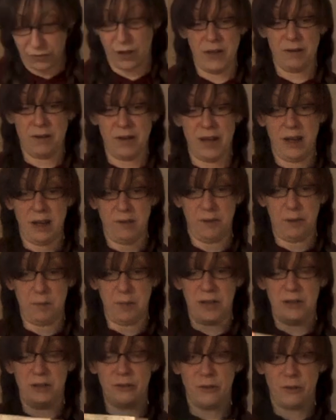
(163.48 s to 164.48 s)
I have him,
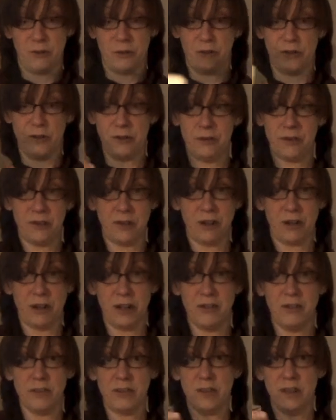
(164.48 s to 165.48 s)
he's got two
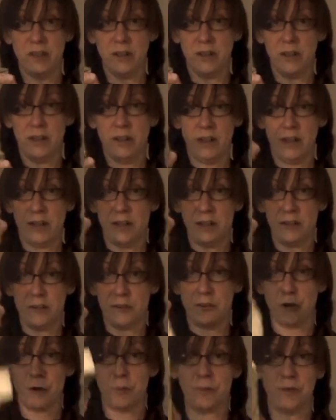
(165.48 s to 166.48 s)
sides, and his
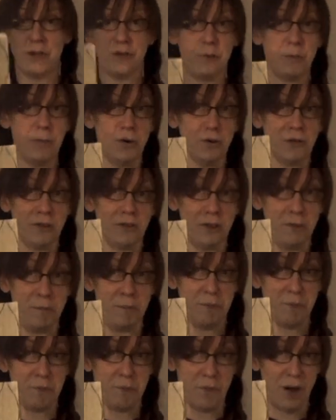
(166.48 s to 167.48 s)
top and his bottom
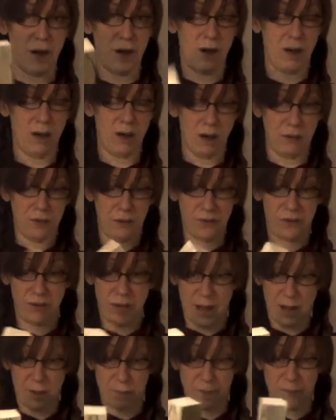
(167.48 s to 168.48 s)
are the
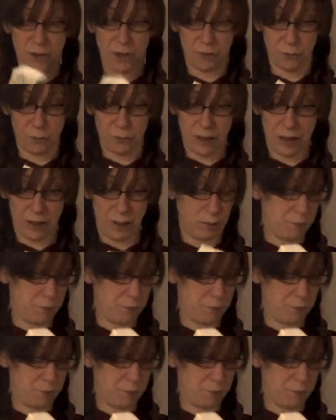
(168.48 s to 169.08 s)
same as well.